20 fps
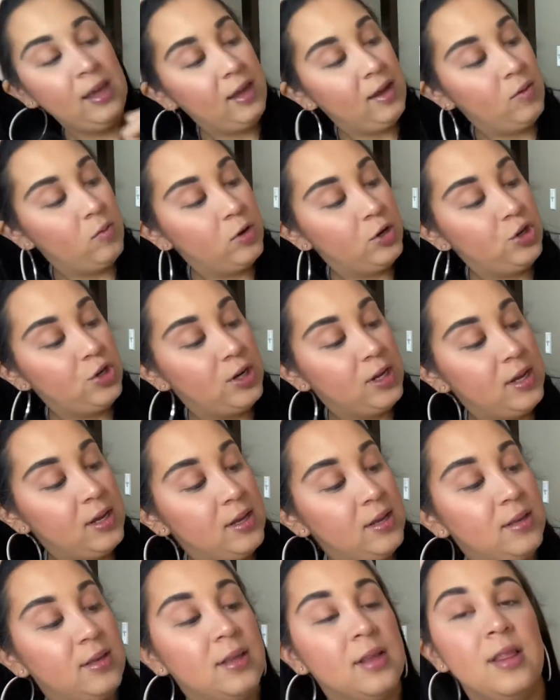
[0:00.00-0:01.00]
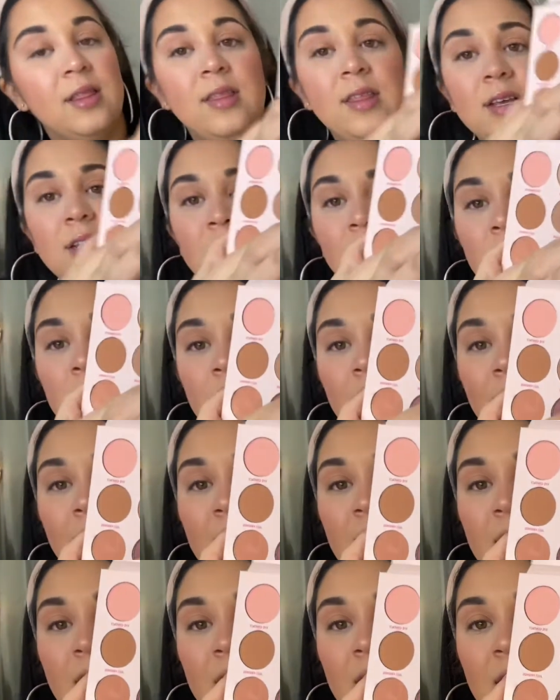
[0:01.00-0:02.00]
which is this one
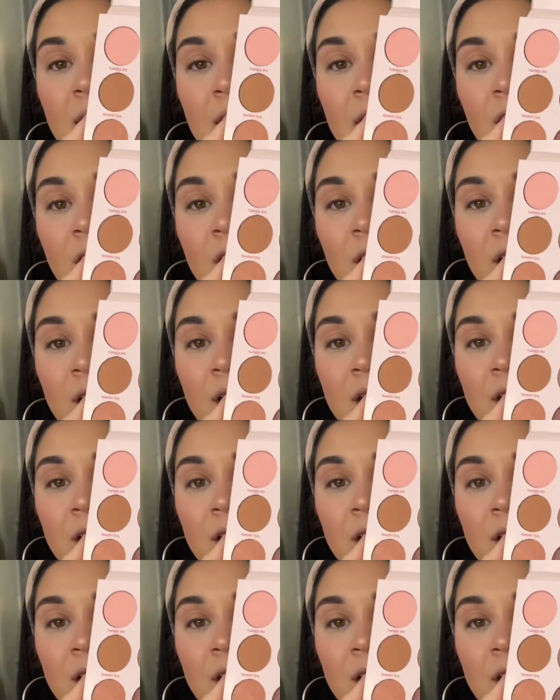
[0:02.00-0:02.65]
right here,